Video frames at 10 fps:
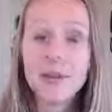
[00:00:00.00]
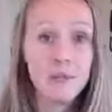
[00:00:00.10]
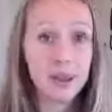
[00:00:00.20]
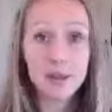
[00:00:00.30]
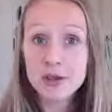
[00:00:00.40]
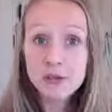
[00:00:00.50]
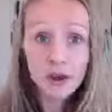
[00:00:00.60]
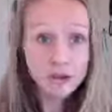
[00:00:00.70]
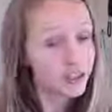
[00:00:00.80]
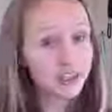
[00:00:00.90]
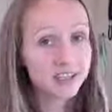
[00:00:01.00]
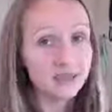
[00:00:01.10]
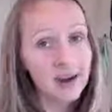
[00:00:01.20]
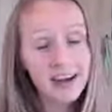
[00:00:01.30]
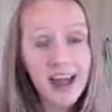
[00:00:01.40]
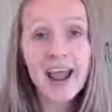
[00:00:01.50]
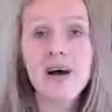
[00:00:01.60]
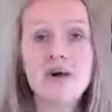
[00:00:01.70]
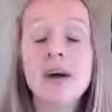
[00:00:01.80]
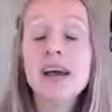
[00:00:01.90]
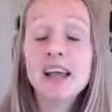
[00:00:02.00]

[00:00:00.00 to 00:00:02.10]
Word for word: maybe you watching this right now,